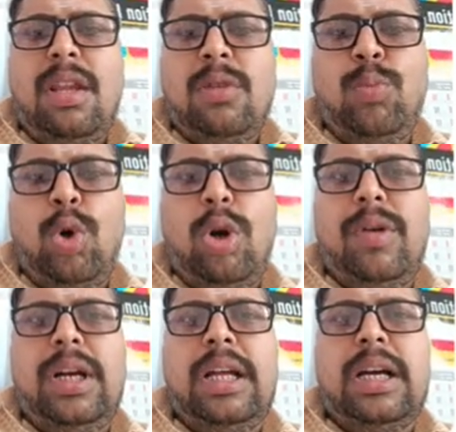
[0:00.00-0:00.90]

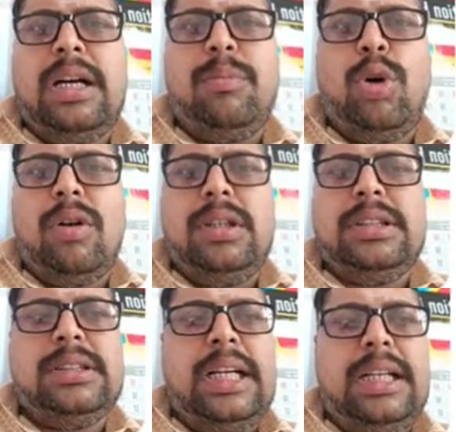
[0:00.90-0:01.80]
Moreover,
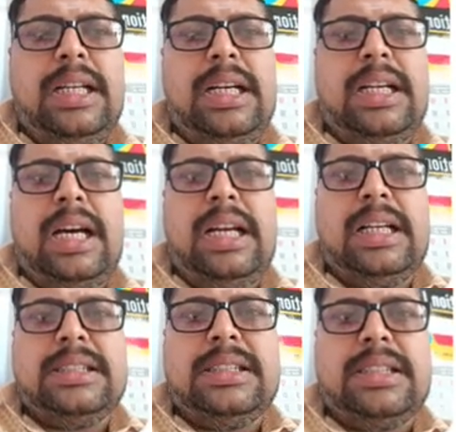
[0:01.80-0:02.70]
this n data array
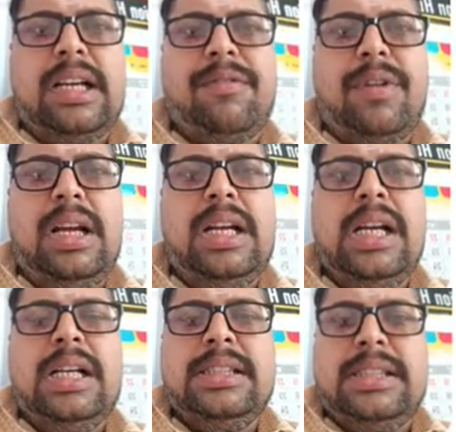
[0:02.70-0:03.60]
consisting of
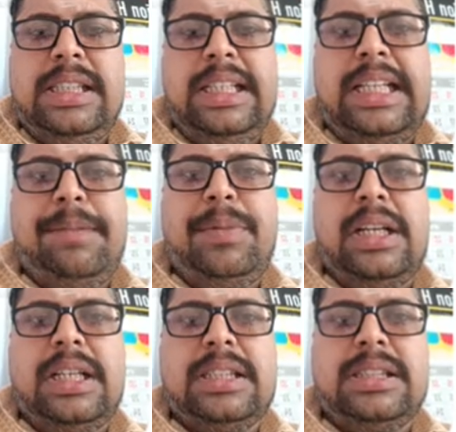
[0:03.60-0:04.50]
a C-type
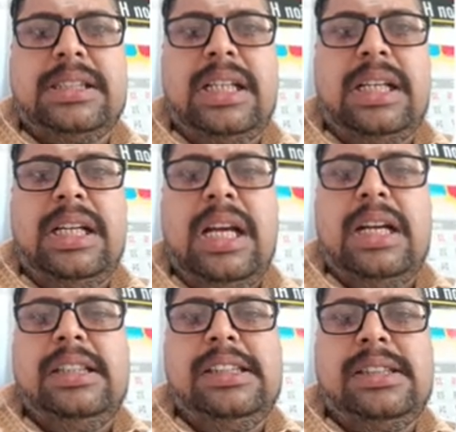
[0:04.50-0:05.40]
data structure.
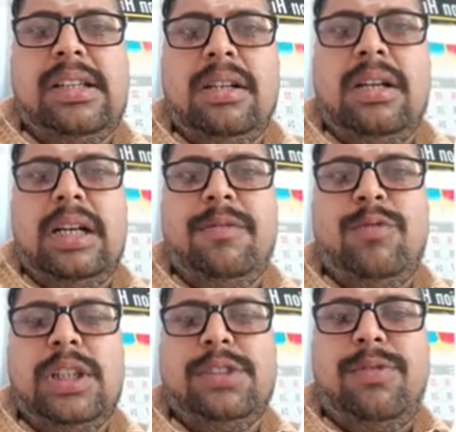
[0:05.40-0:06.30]
This algorithm
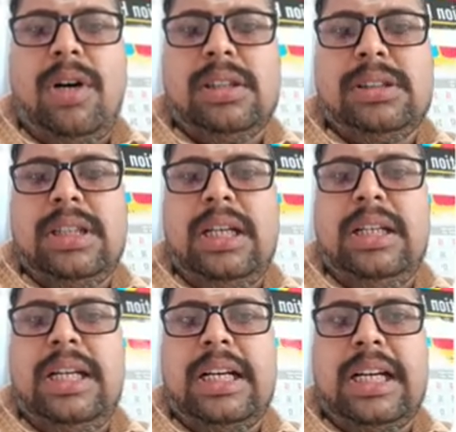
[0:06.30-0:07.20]
works faster
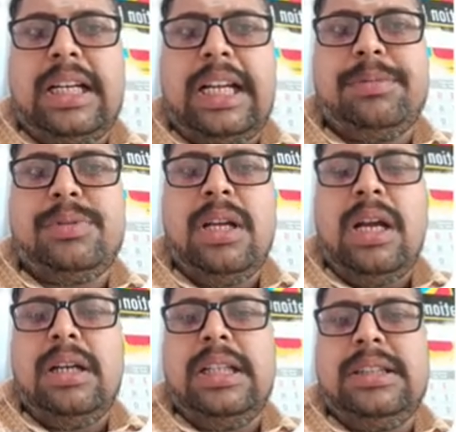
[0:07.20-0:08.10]
in data types.
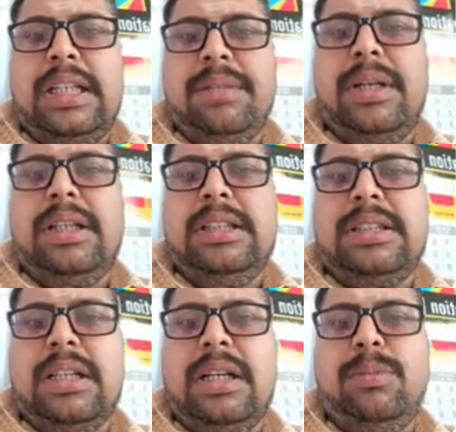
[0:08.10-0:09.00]
That's nothing but this
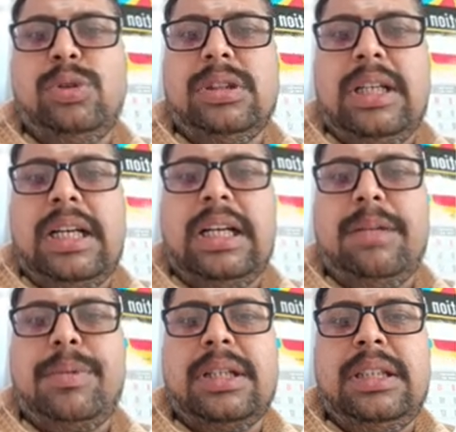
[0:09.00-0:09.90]
algorithm uses data
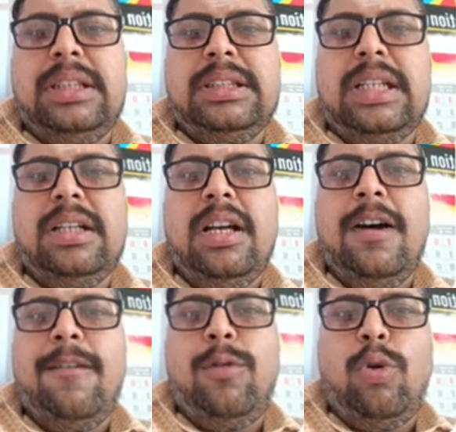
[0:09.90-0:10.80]
type like integer,
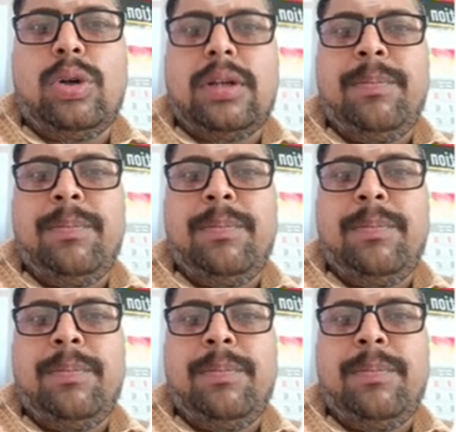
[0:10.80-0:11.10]
float.